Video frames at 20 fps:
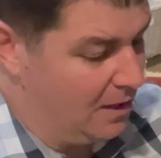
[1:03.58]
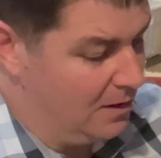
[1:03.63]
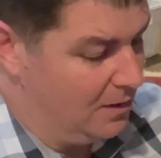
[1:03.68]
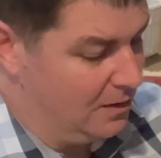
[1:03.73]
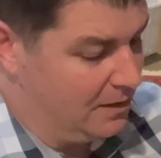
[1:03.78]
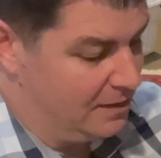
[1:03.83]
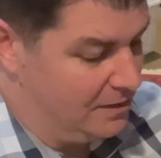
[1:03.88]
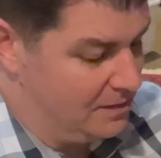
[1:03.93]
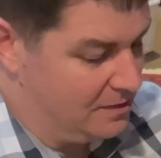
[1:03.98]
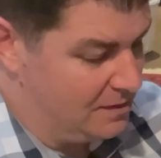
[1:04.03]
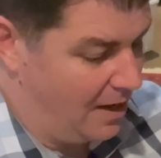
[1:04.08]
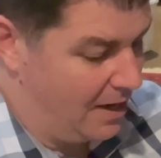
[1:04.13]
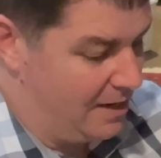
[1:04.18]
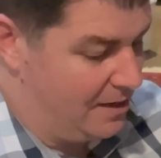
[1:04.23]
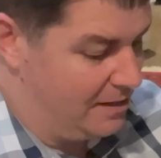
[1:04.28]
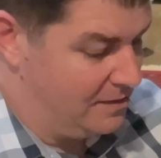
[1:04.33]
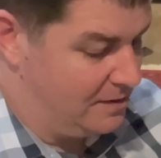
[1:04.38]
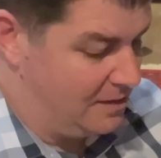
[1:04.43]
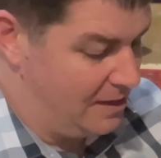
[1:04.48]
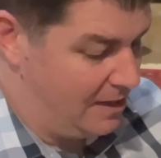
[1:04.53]
look
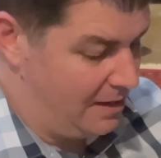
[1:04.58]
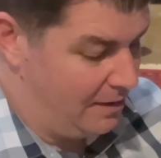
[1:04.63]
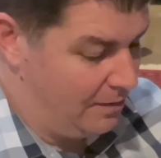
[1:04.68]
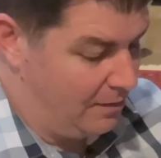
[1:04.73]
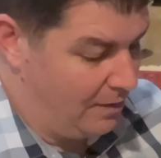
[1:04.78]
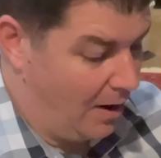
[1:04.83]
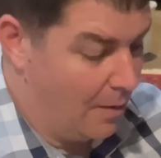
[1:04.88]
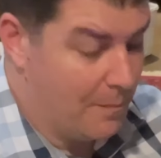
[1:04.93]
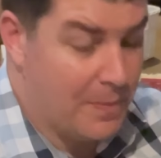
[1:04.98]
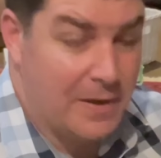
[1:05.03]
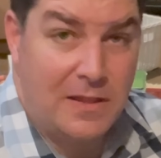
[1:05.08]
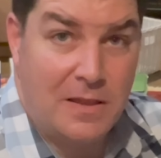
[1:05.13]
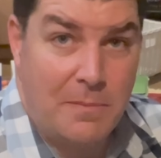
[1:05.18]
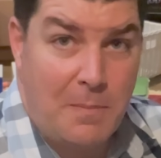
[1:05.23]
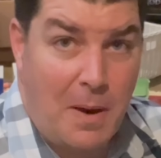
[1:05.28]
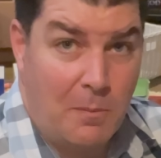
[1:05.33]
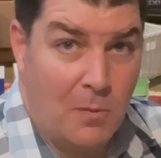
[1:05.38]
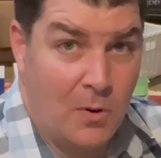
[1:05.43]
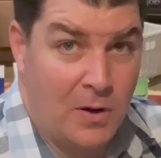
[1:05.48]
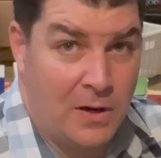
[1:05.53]
inside and see how big the
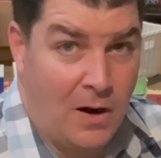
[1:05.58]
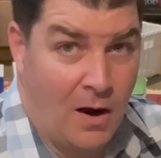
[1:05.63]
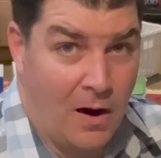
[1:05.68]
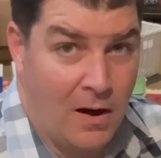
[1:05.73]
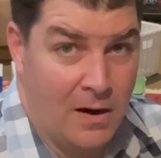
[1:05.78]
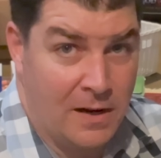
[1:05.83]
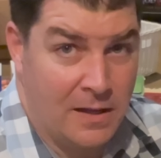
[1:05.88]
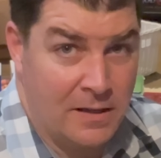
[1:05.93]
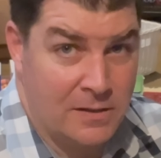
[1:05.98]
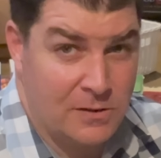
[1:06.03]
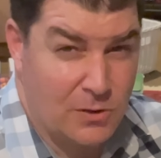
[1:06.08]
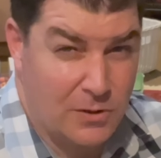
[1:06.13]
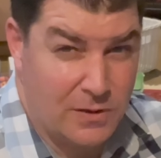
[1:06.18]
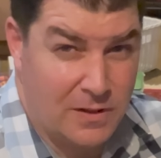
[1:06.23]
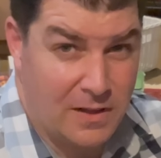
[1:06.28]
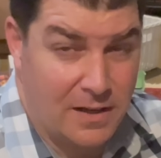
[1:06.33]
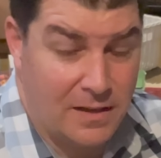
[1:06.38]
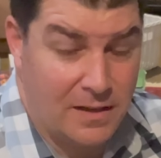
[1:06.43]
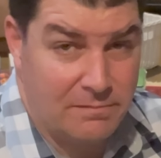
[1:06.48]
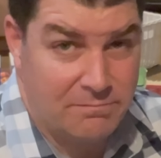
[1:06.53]
memory card is, or
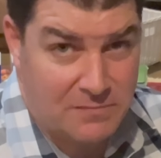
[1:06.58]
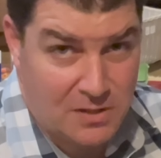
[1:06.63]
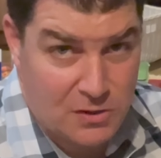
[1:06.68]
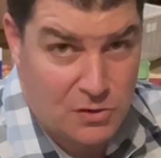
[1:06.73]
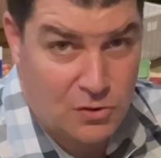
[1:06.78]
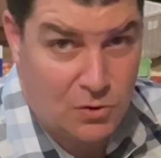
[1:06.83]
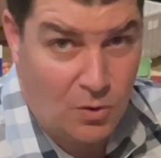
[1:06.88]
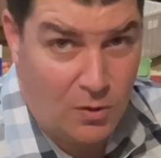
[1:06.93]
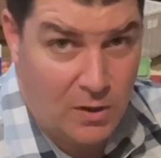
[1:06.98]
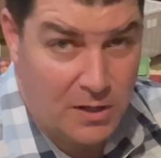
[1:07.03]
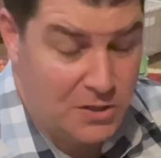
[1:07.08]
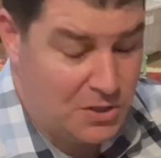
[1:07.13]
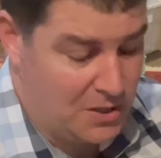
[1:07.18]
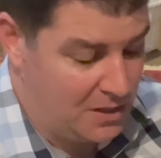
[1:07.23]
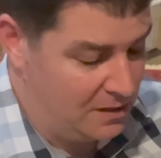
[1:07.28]
the storage is.